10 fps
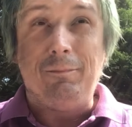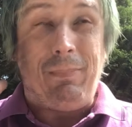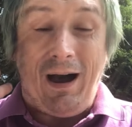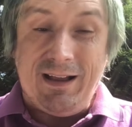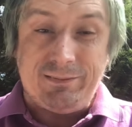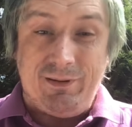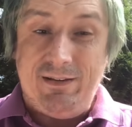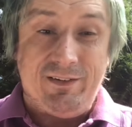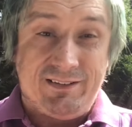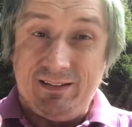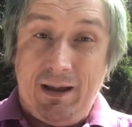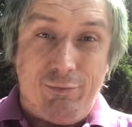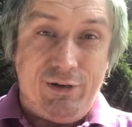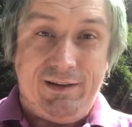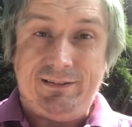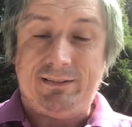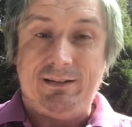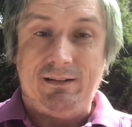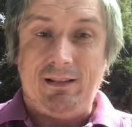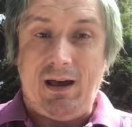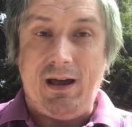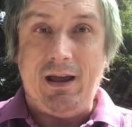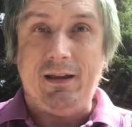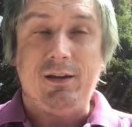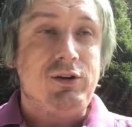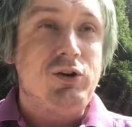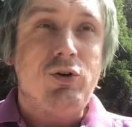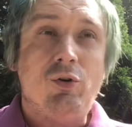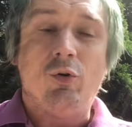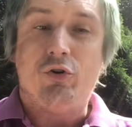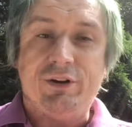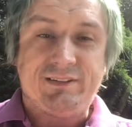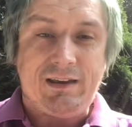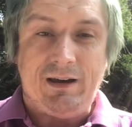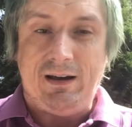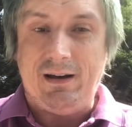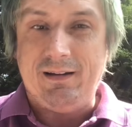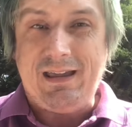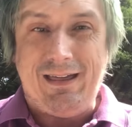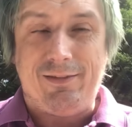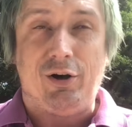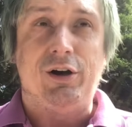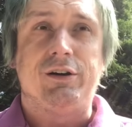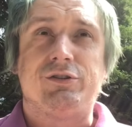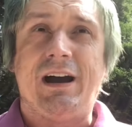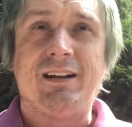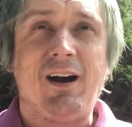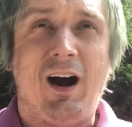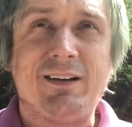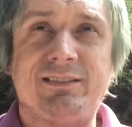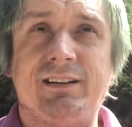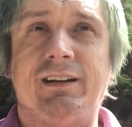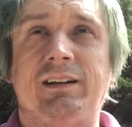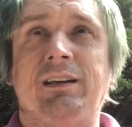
possibly even celebrities like you, Chris Gethard, Grant Gostin,